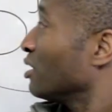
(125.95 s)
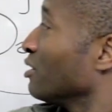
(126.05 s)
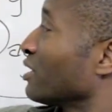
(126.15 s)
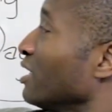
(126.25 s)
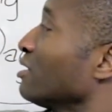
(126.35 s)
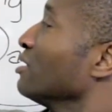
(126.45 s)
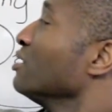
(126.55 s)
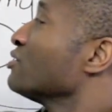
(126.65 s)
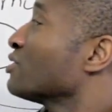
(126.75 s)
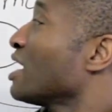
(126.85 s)
Okay?
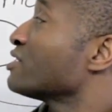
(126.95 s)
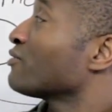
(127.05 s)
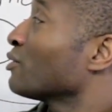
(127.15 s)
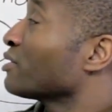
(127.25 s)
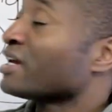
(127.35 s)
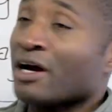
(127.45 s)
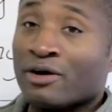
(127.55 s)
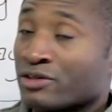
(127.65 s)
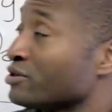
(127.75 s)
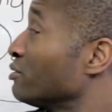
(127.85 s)
So that's for
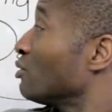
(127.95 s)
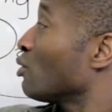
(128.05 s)
character